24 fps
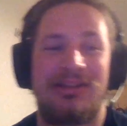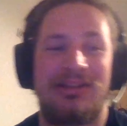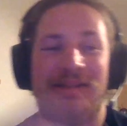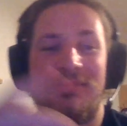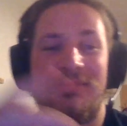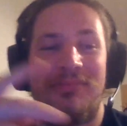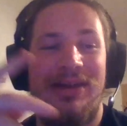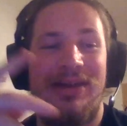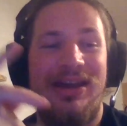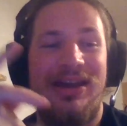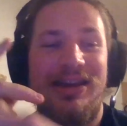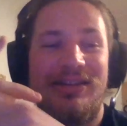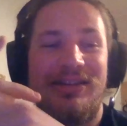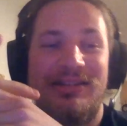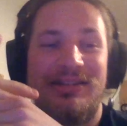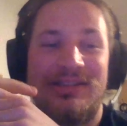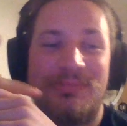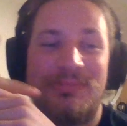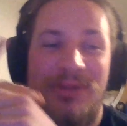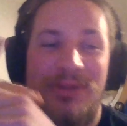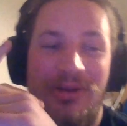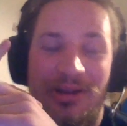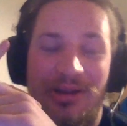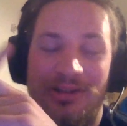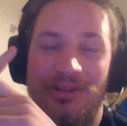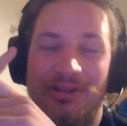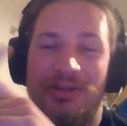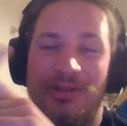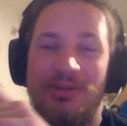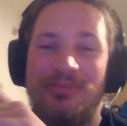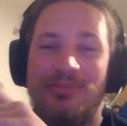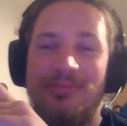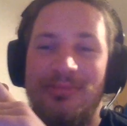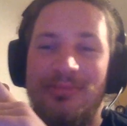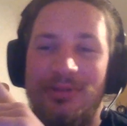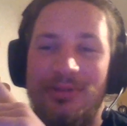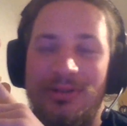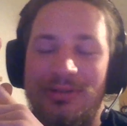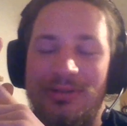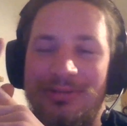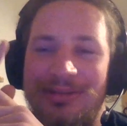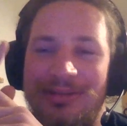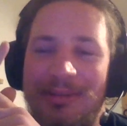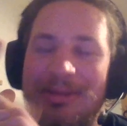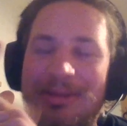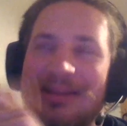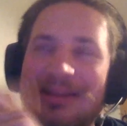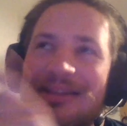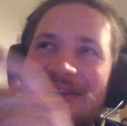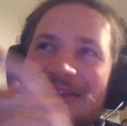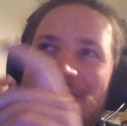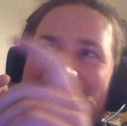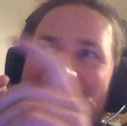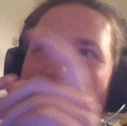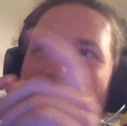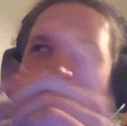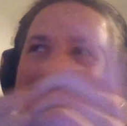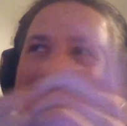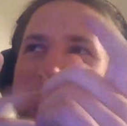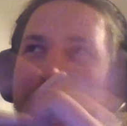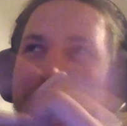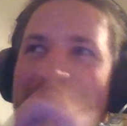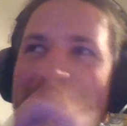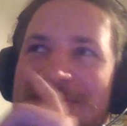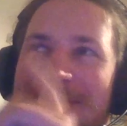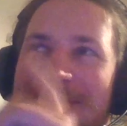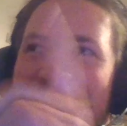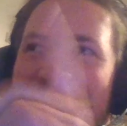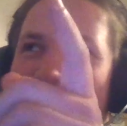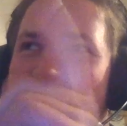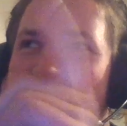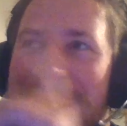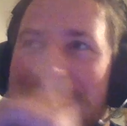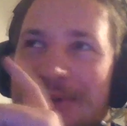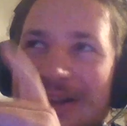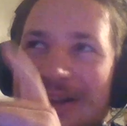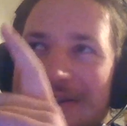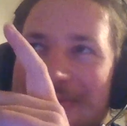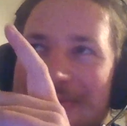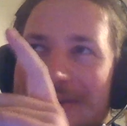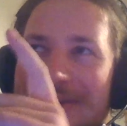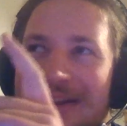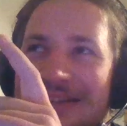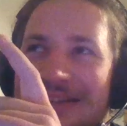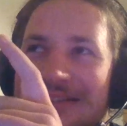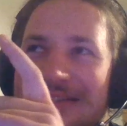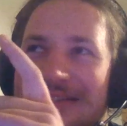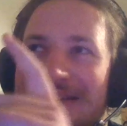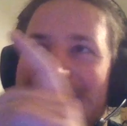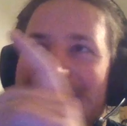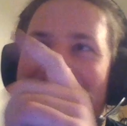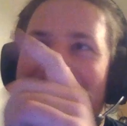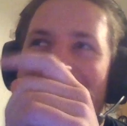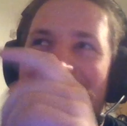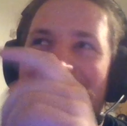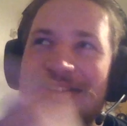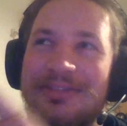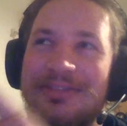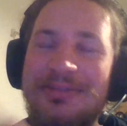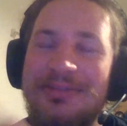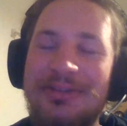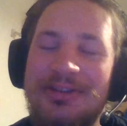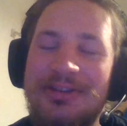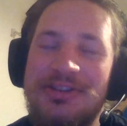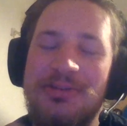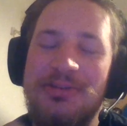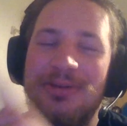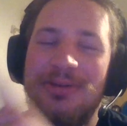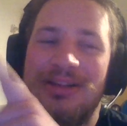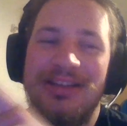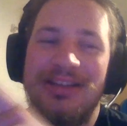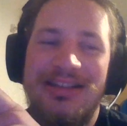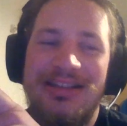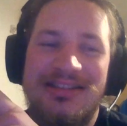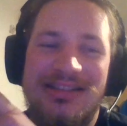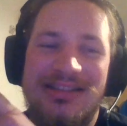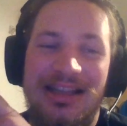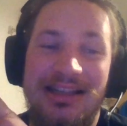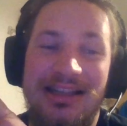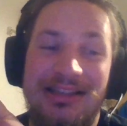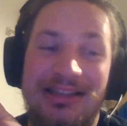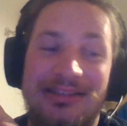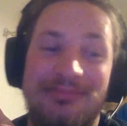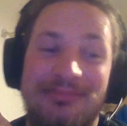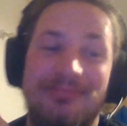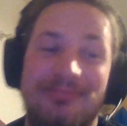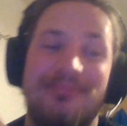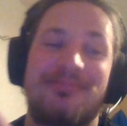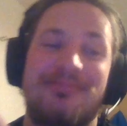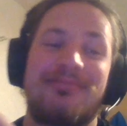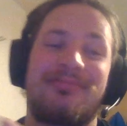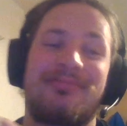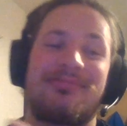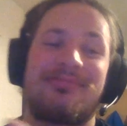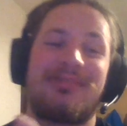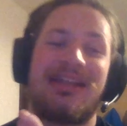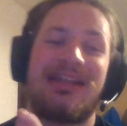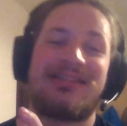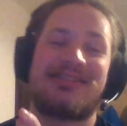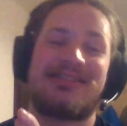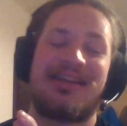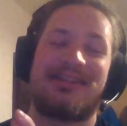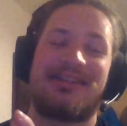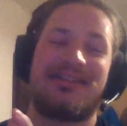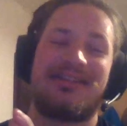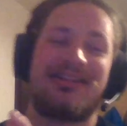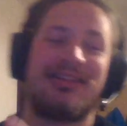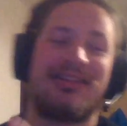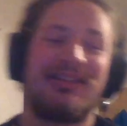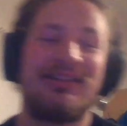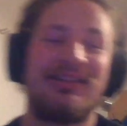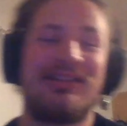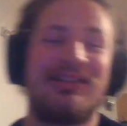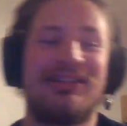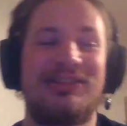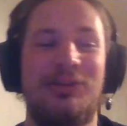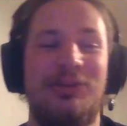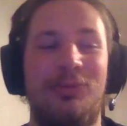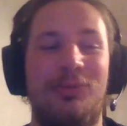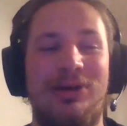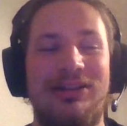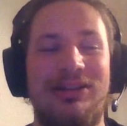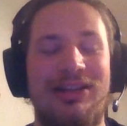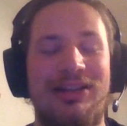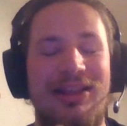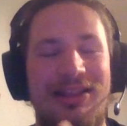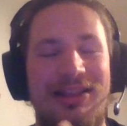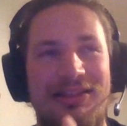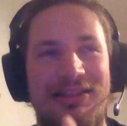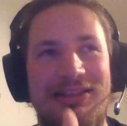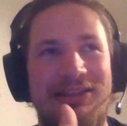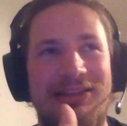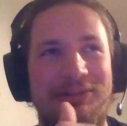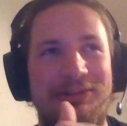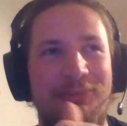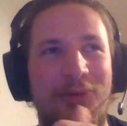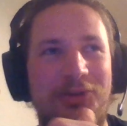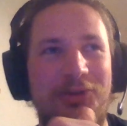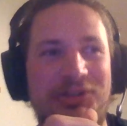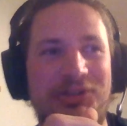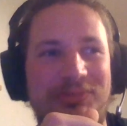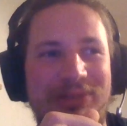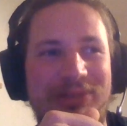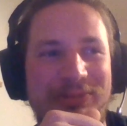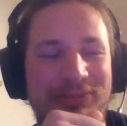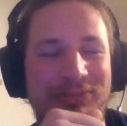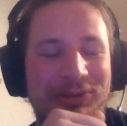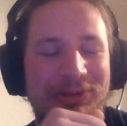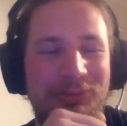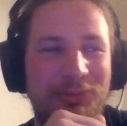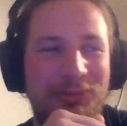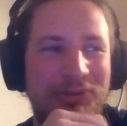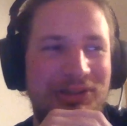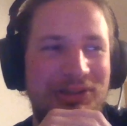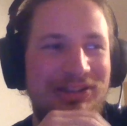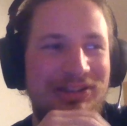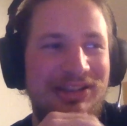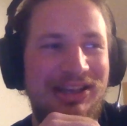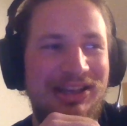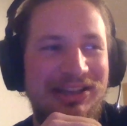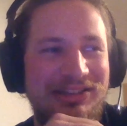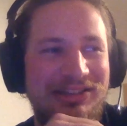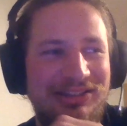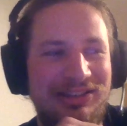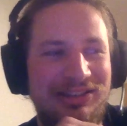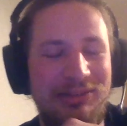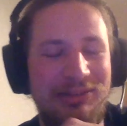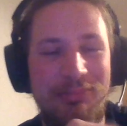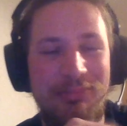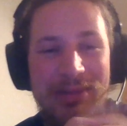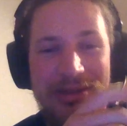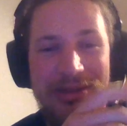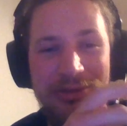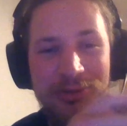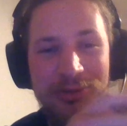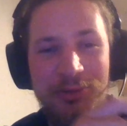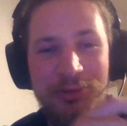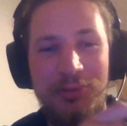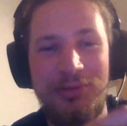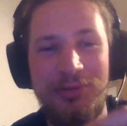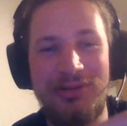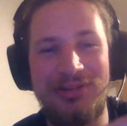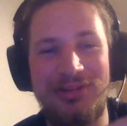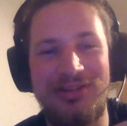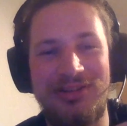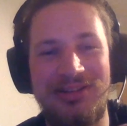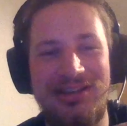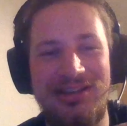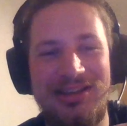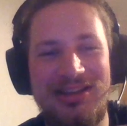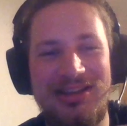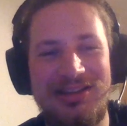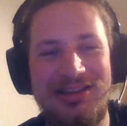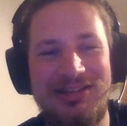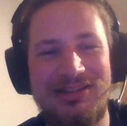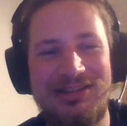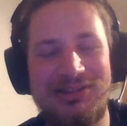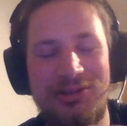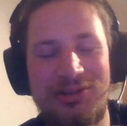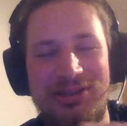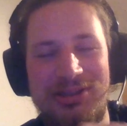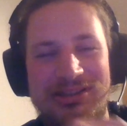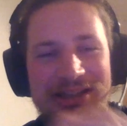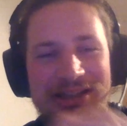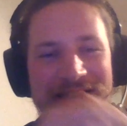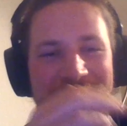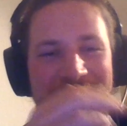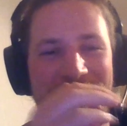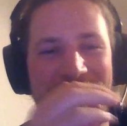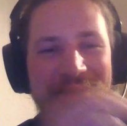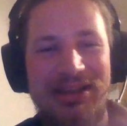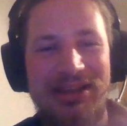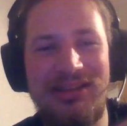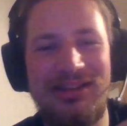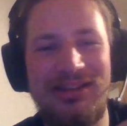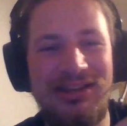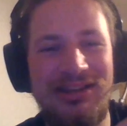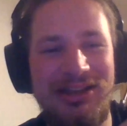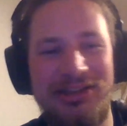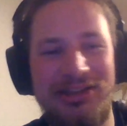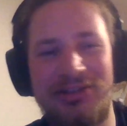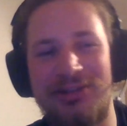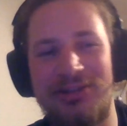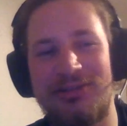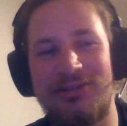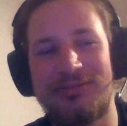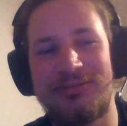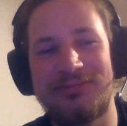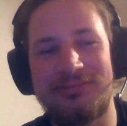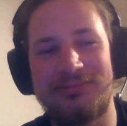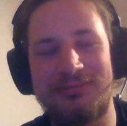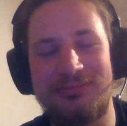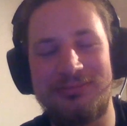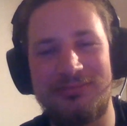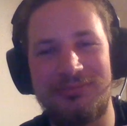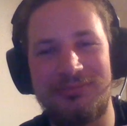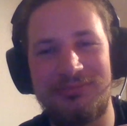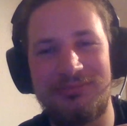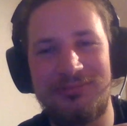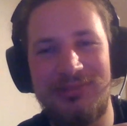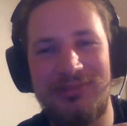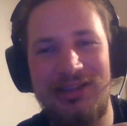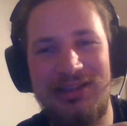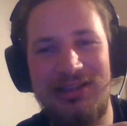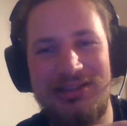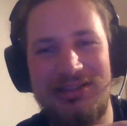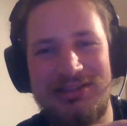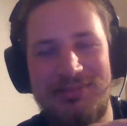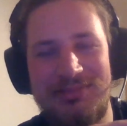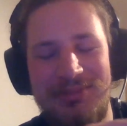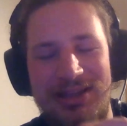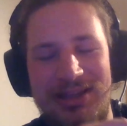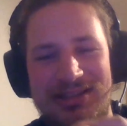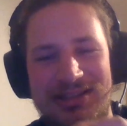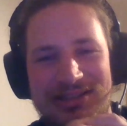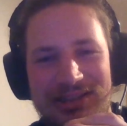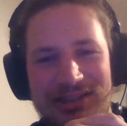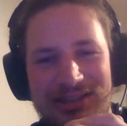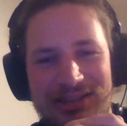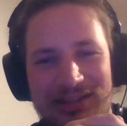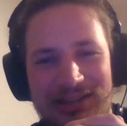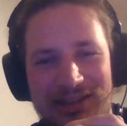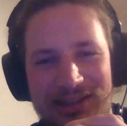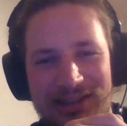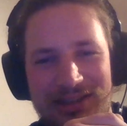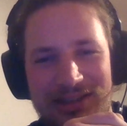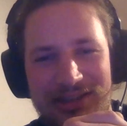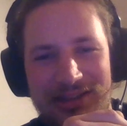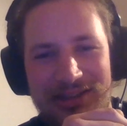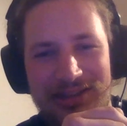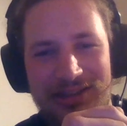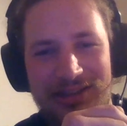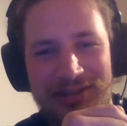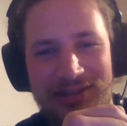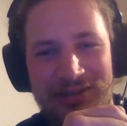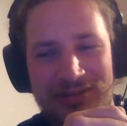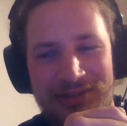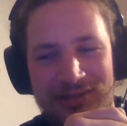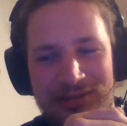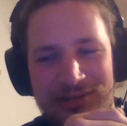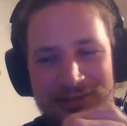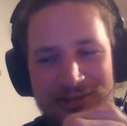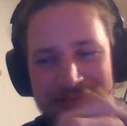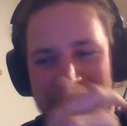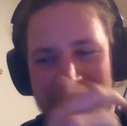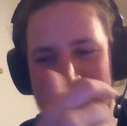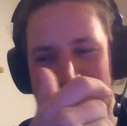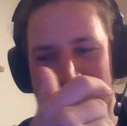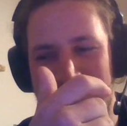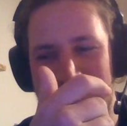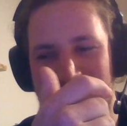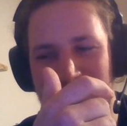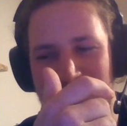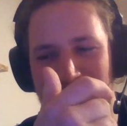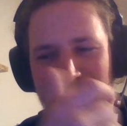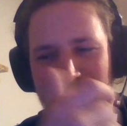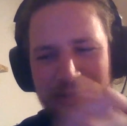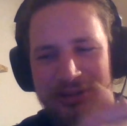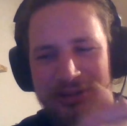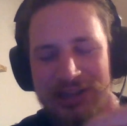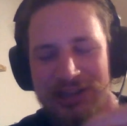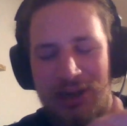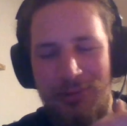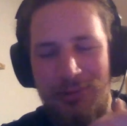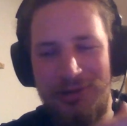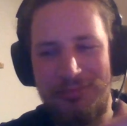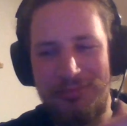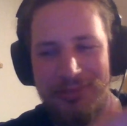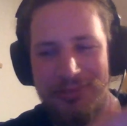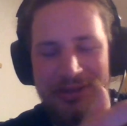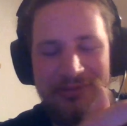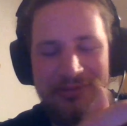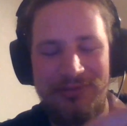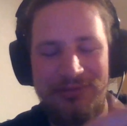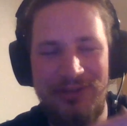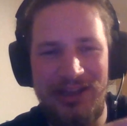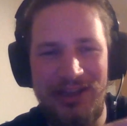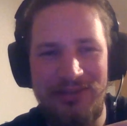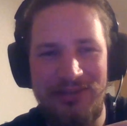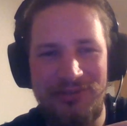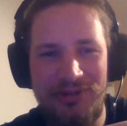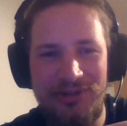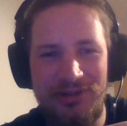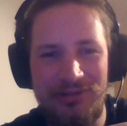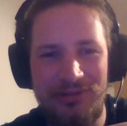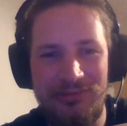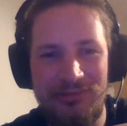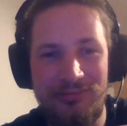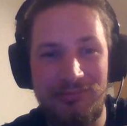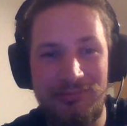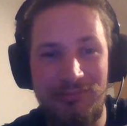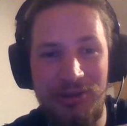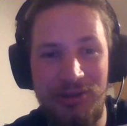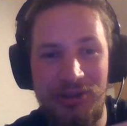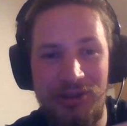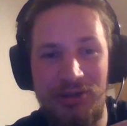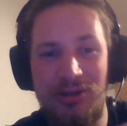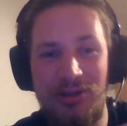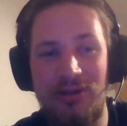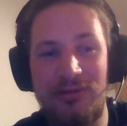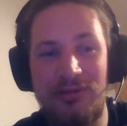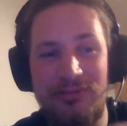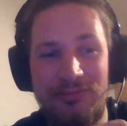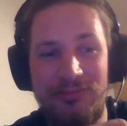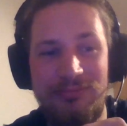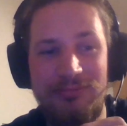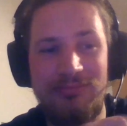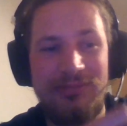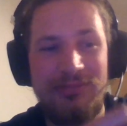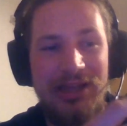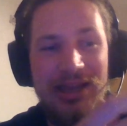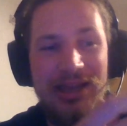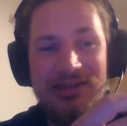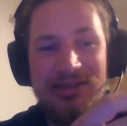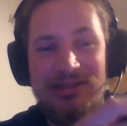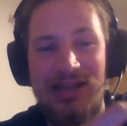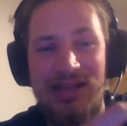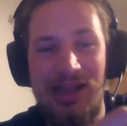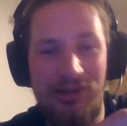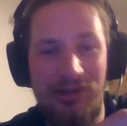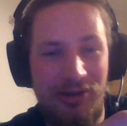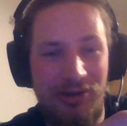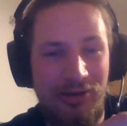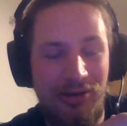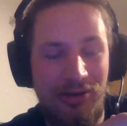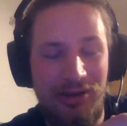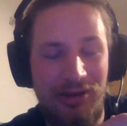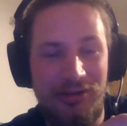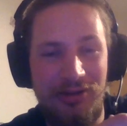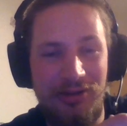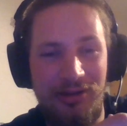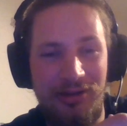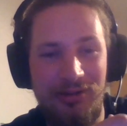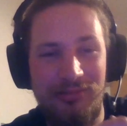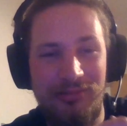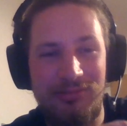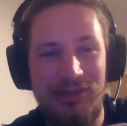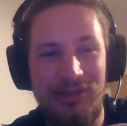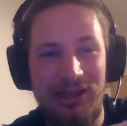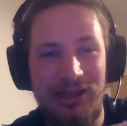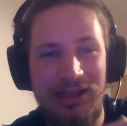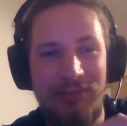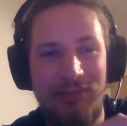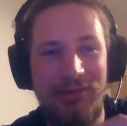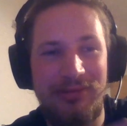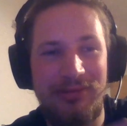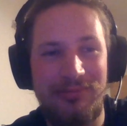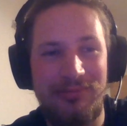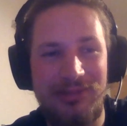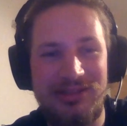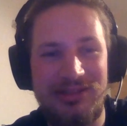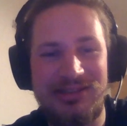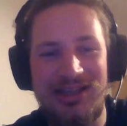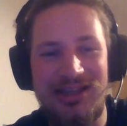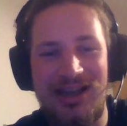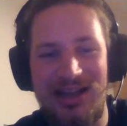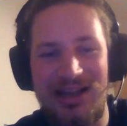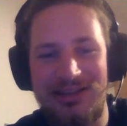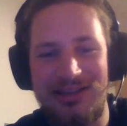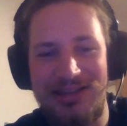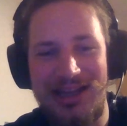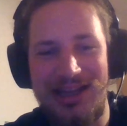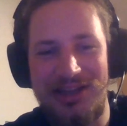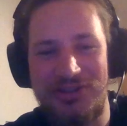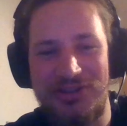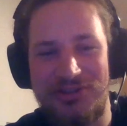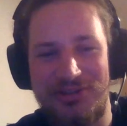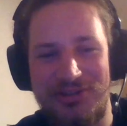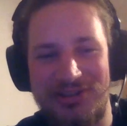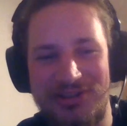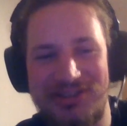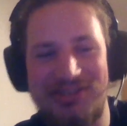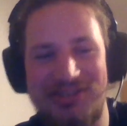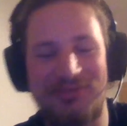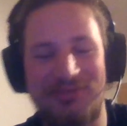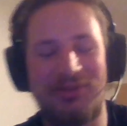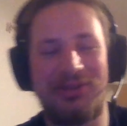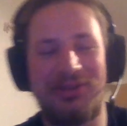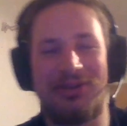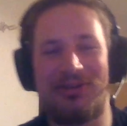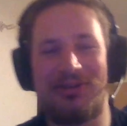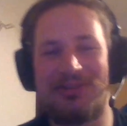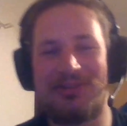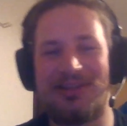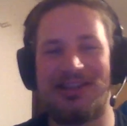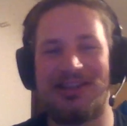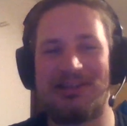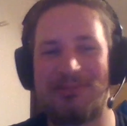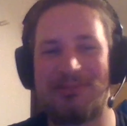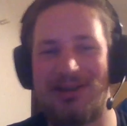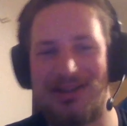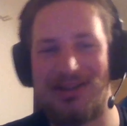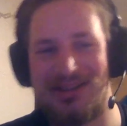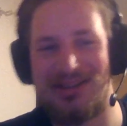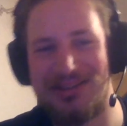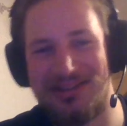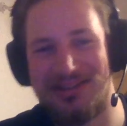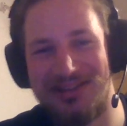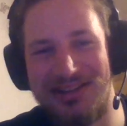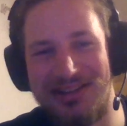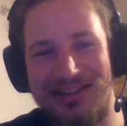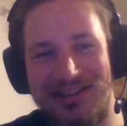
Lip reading: the main spirit. I mean, there's a few spirits you want to try. The first one is like, let's say the one that I think most people wouldn't hate, mintu. So it's like a mint liquor. It's basically vodka with mint flavor, but you don't taste the alcohol at all. Like, I mean, it's kind of dangerous if you don't think about it.